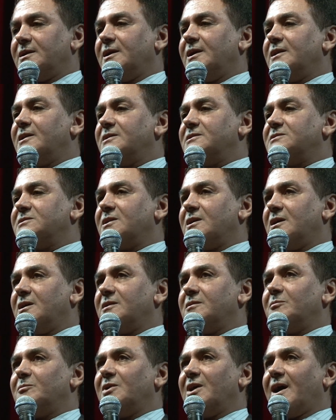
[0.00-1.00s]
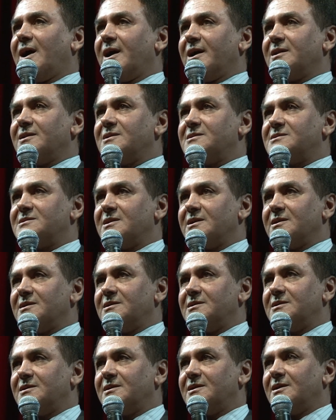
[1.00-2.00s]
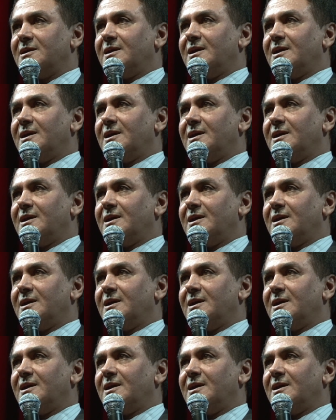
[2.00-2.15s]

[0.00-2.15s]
it is done behind the scene,